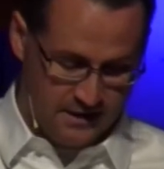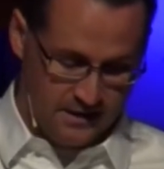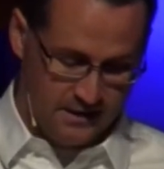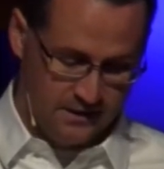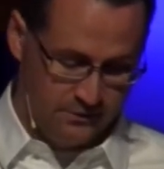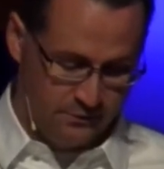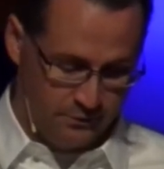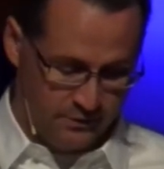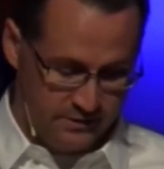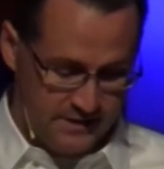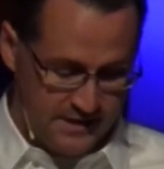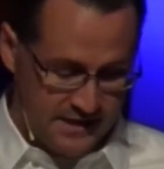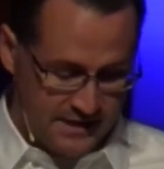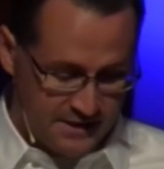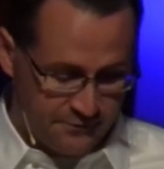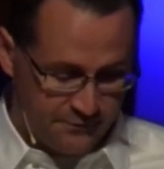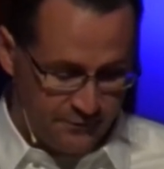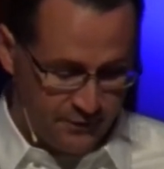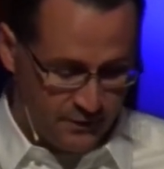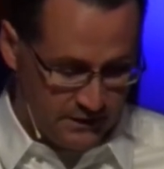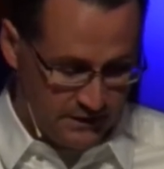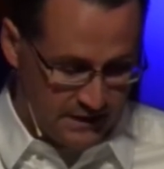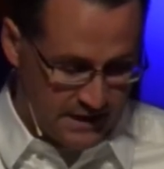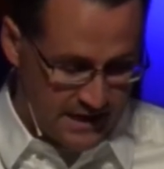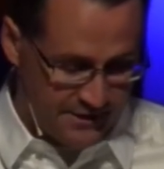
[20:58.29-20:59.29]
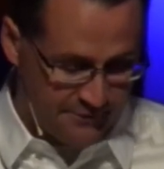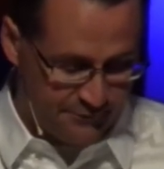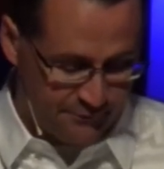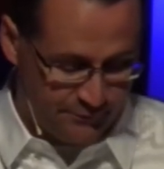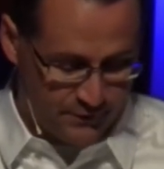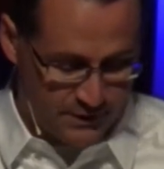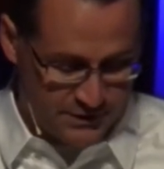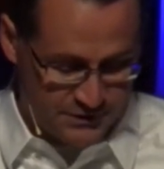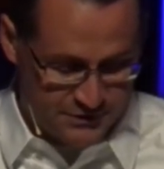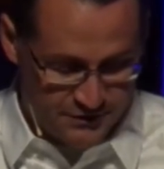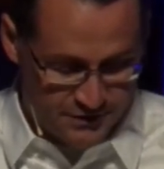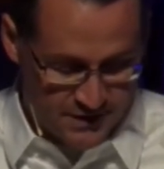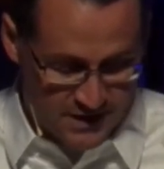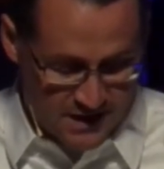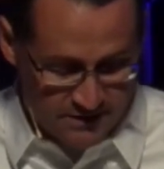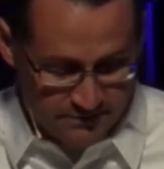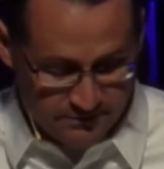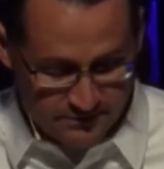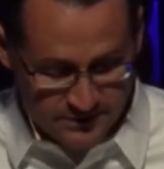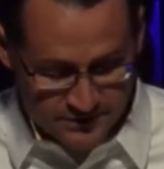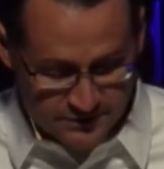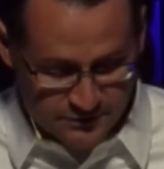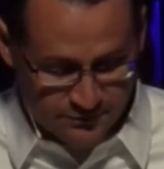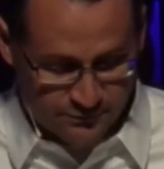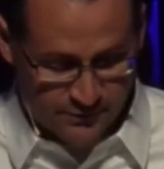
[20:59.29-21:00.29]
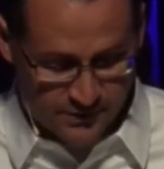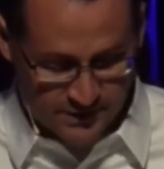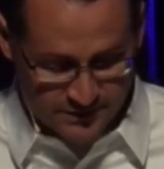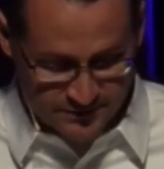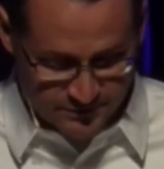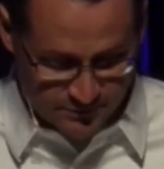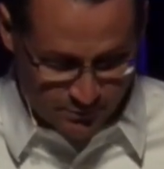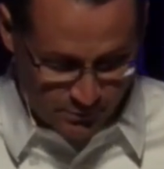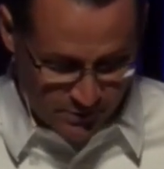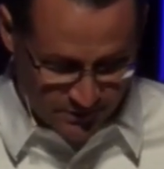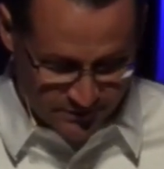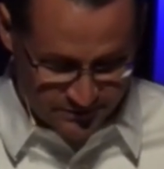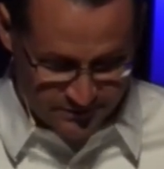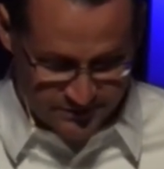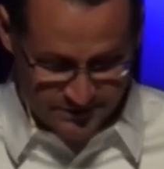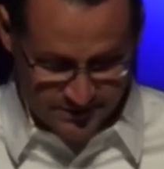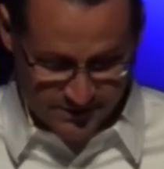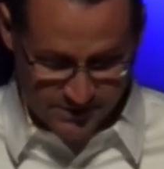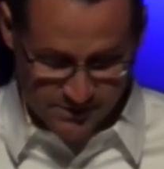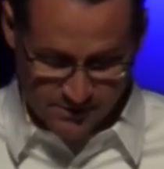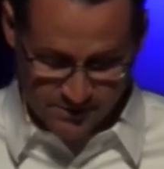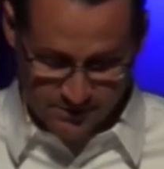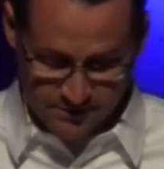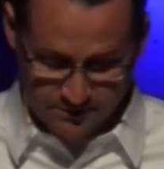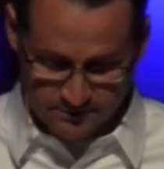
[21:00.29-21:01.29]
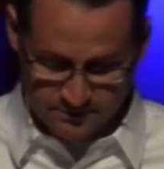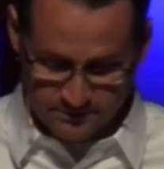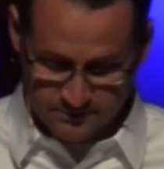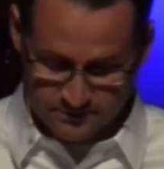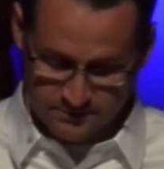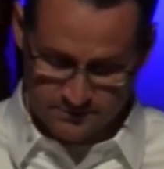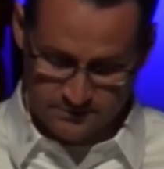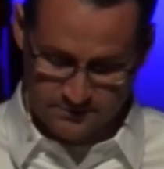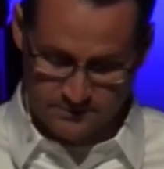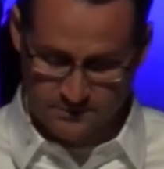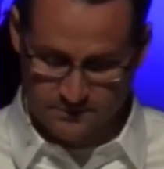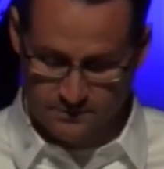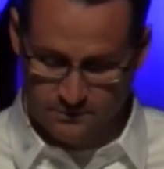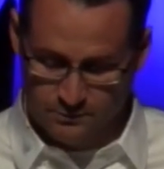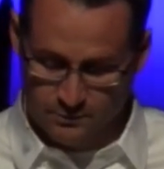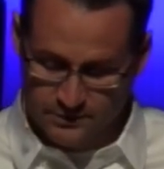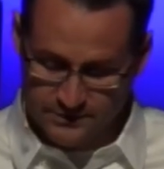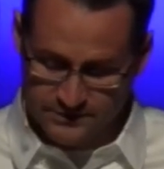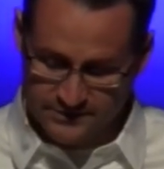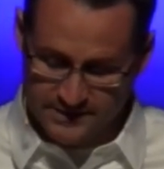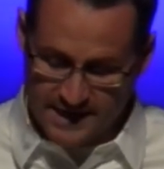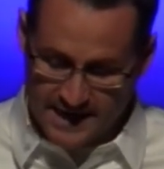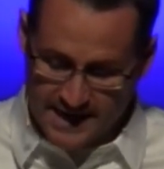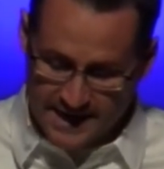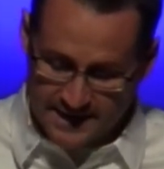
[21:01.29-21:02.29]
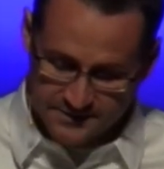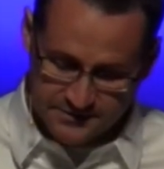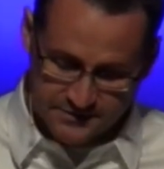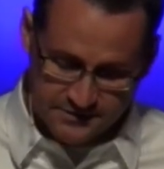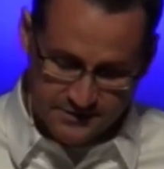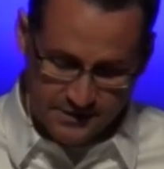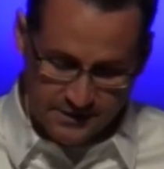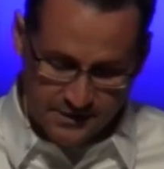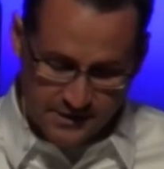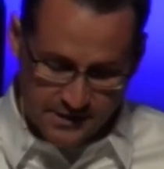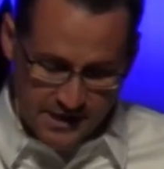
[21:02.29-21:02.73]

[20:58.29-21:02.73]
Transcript: Toward the end of her life, French novelist Françoise Sagan was asked in an